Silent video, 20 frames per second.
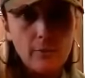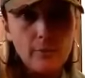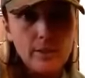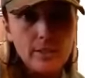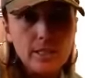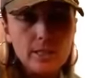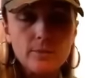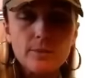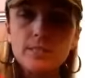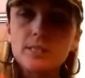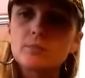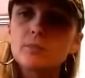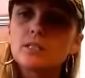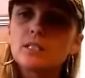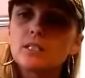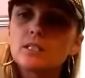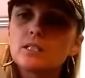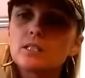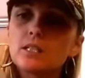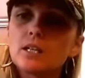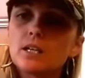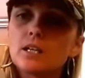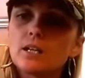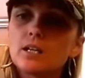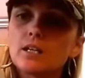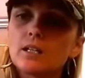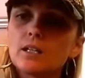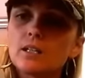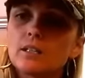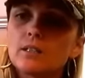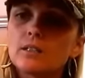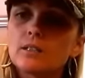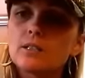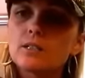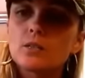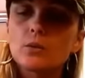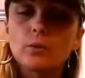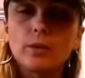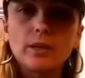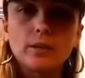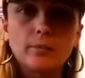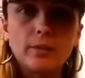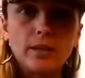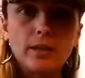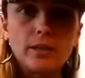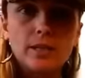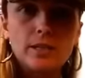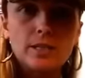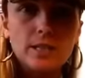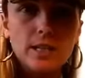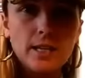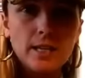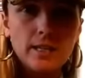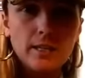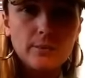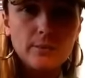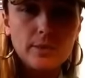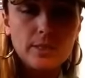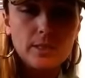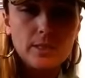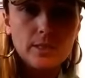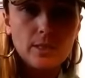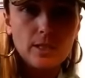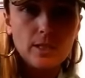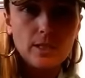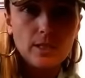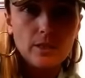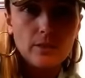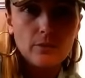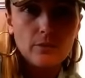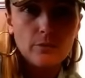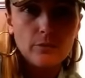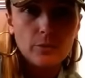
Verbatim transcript: picked up some of these, uh, the square mounting tabs uh,